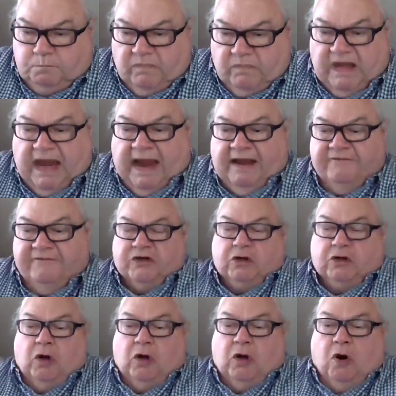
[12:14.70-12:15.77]

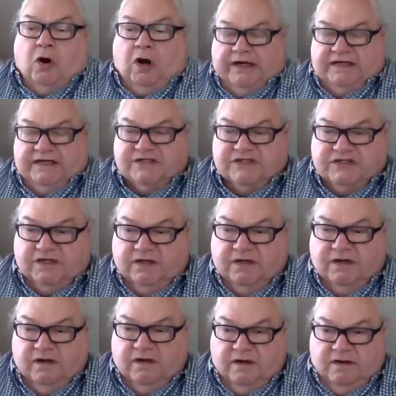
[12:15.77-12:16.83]
after August,
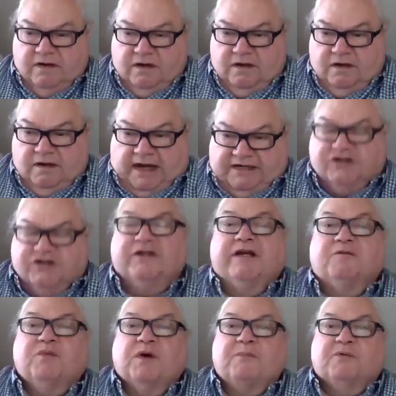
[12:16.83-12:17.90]
actually in
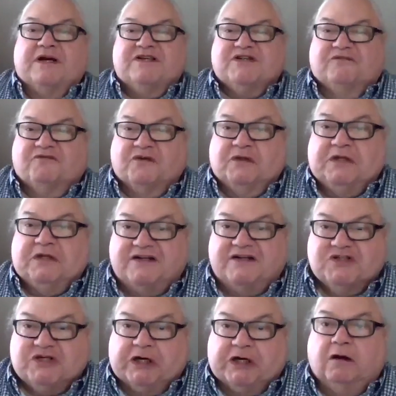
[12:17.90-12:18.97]
preparation for the next
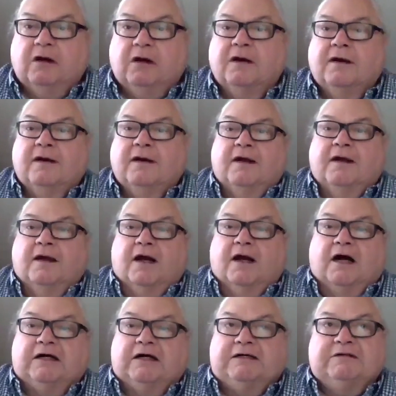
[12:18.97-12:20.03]
year,
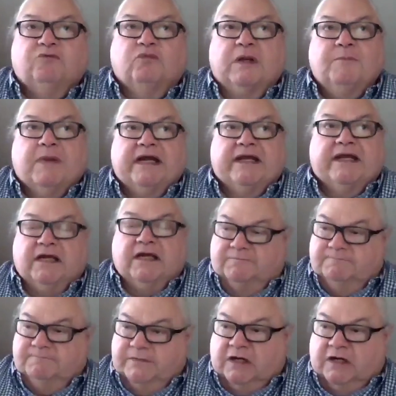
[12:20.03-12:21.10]
when my
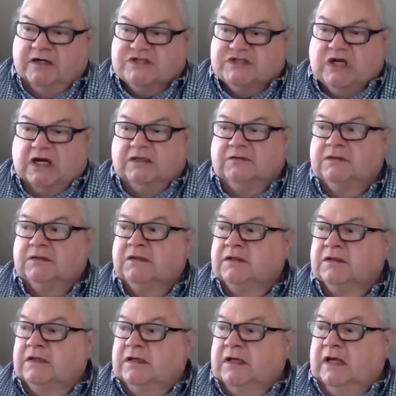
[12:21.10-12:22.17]
youngest son
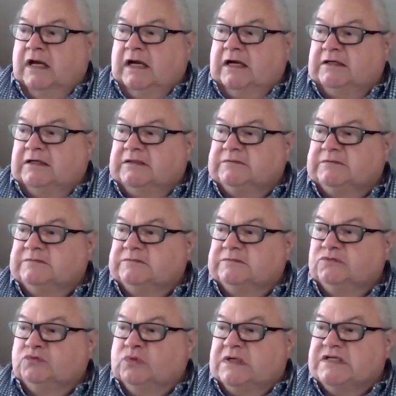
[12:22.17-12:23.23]

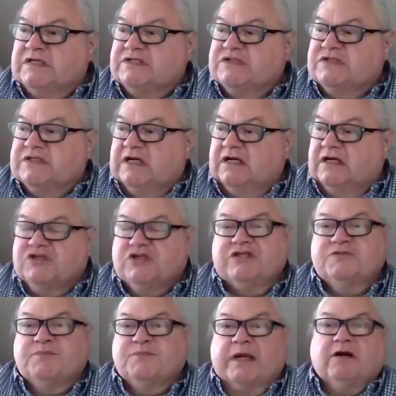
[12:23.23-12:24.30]
was a
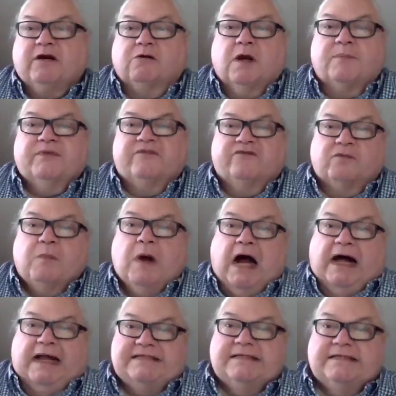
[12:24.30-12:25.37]
cheesemaker up in
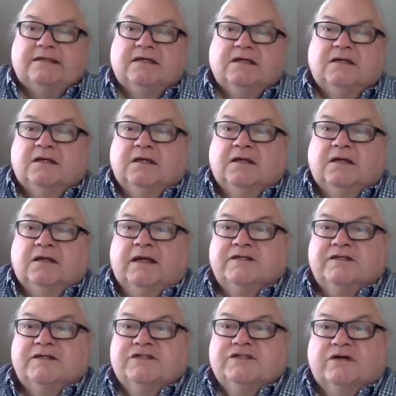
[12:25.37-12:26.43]
Vermont.
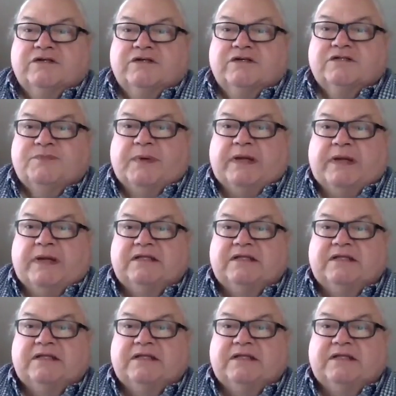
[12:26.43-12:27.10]
And so I spent